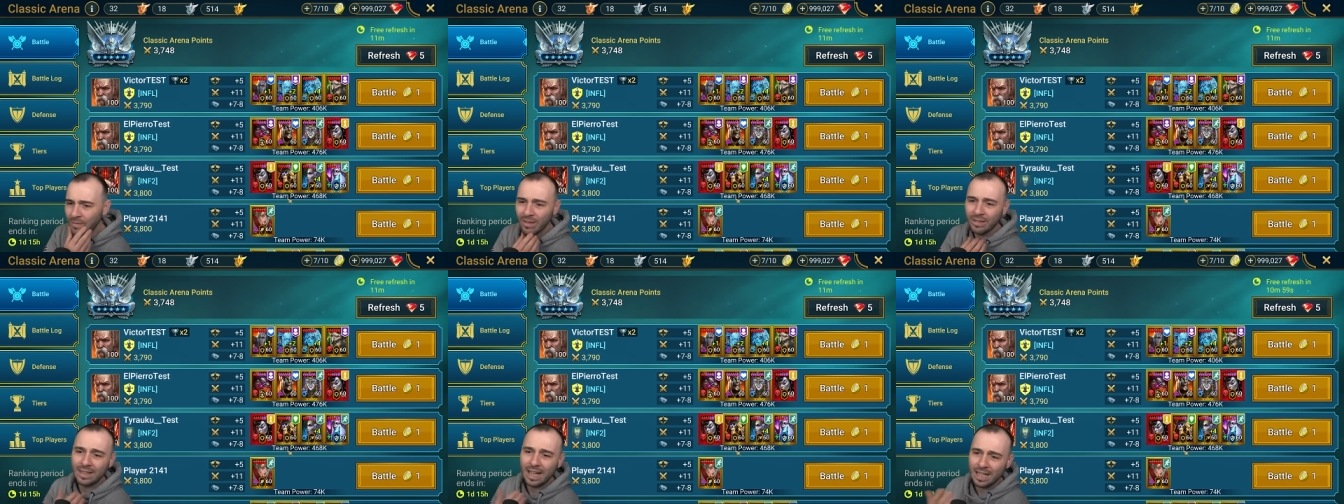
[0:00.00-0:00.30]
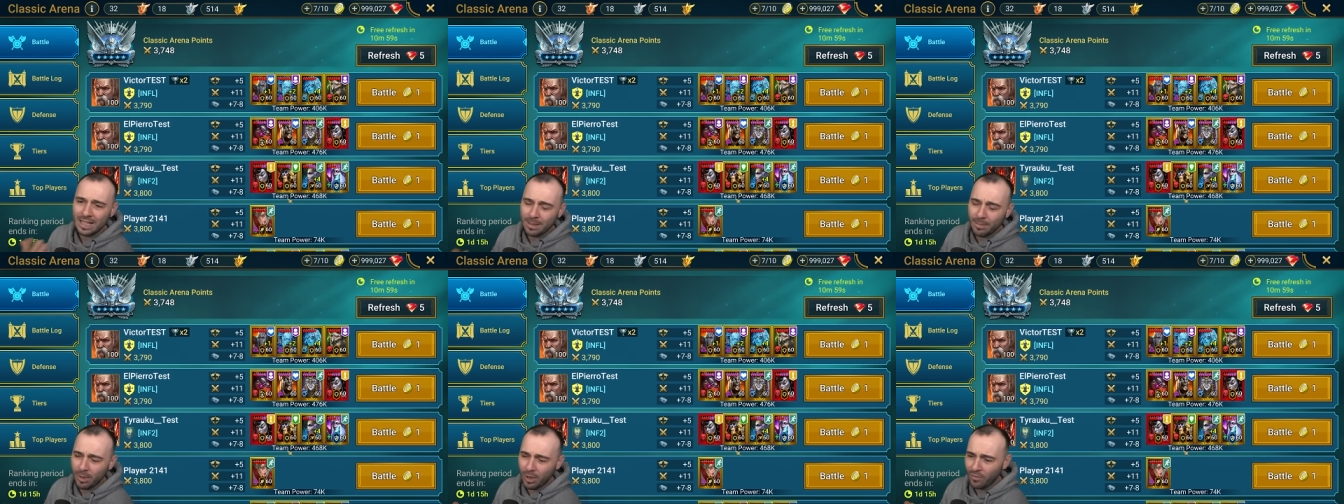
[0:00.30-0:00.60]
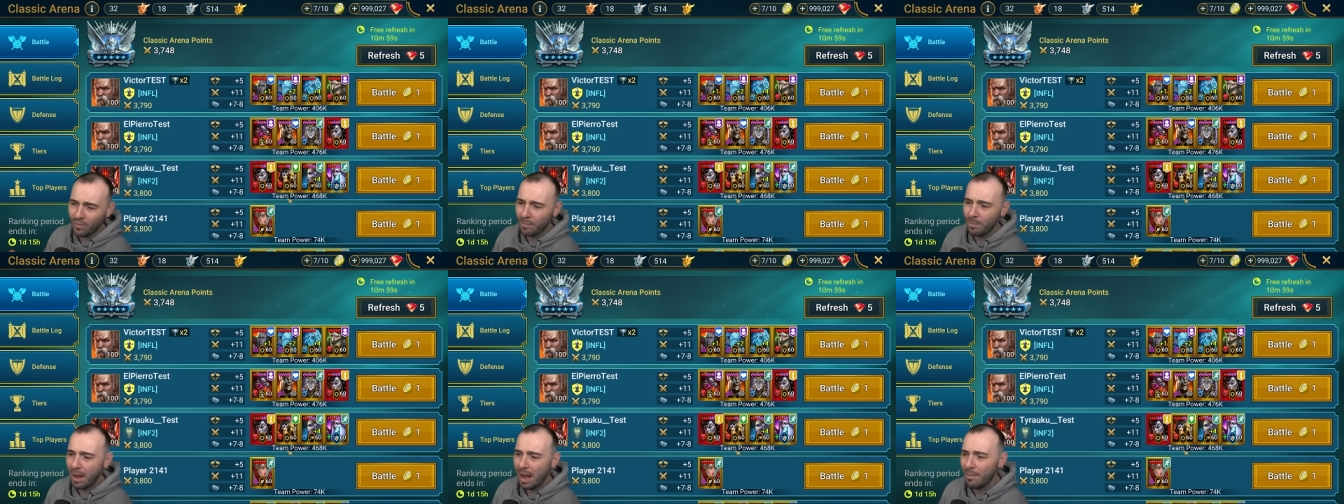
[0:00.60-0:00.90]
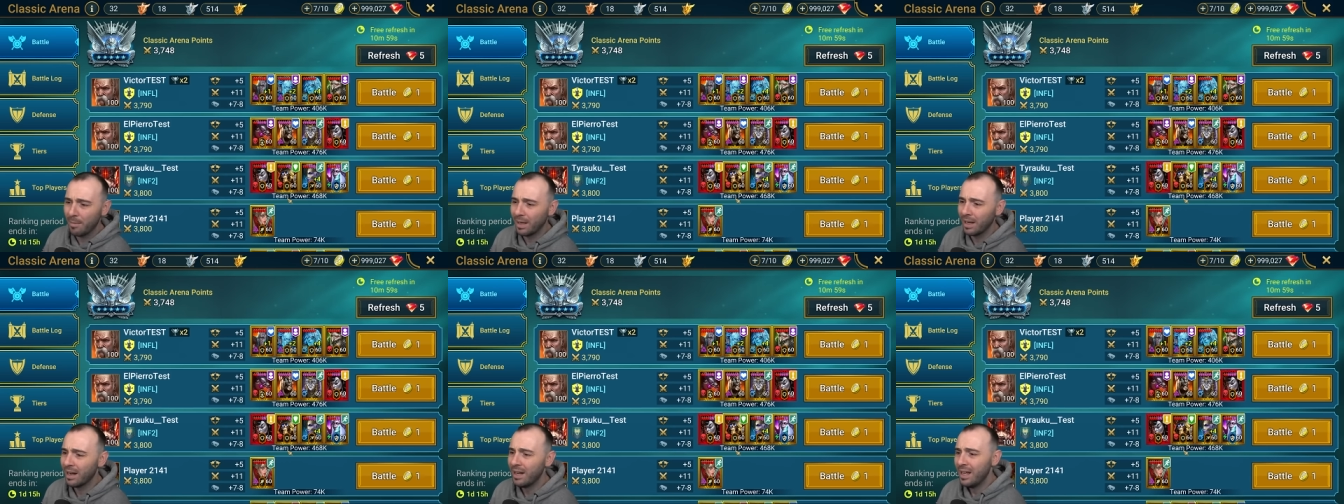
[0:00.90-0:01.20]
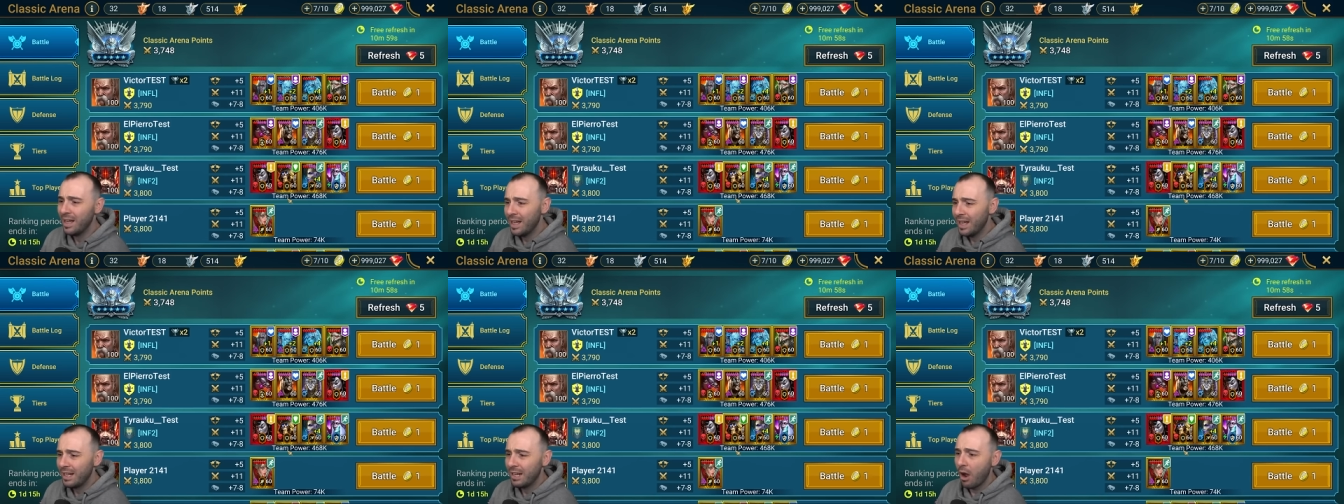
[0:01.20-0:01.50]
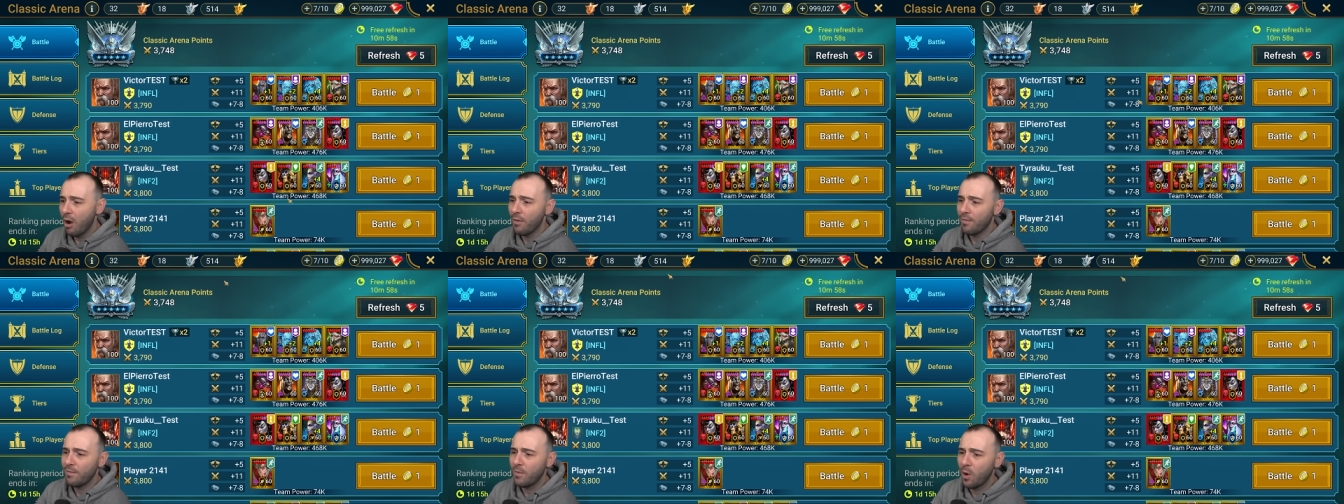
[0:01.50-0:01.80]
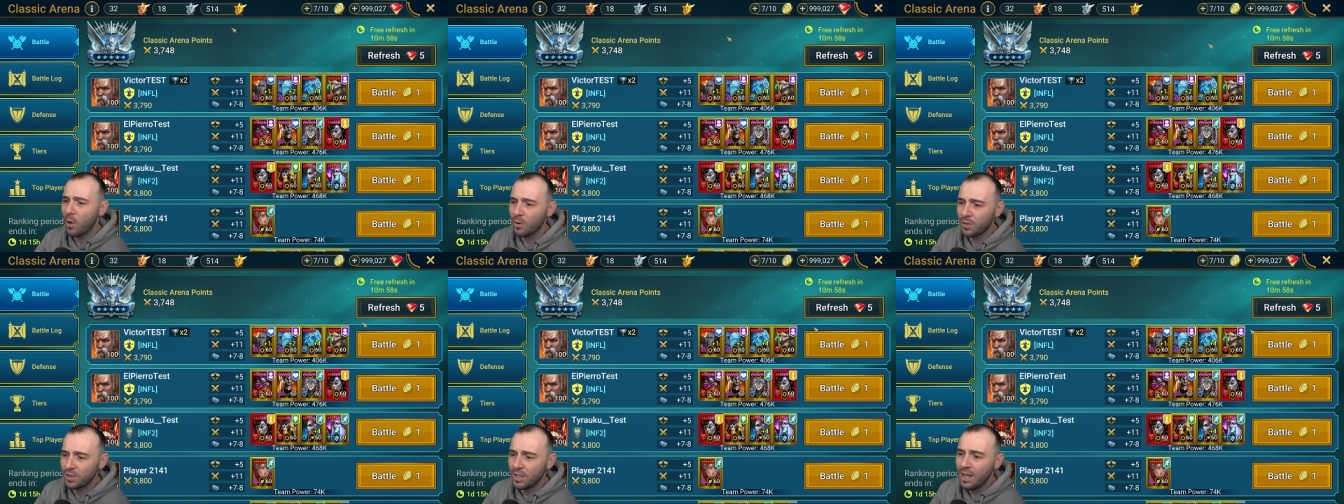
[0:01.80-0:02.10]
That's a bit of a bummer. Now, of
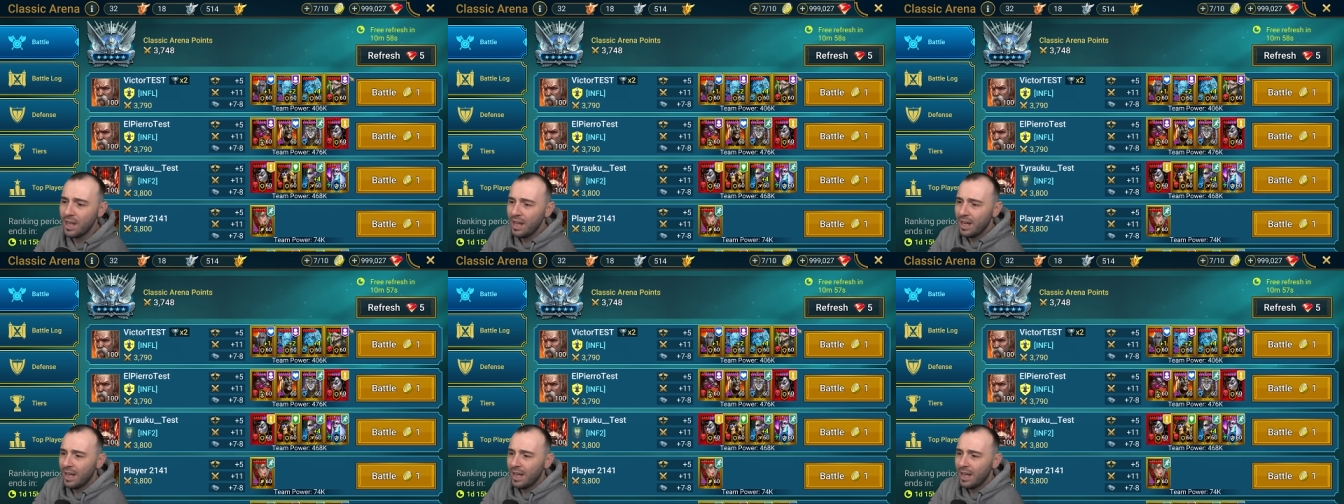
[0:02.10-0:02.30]
course,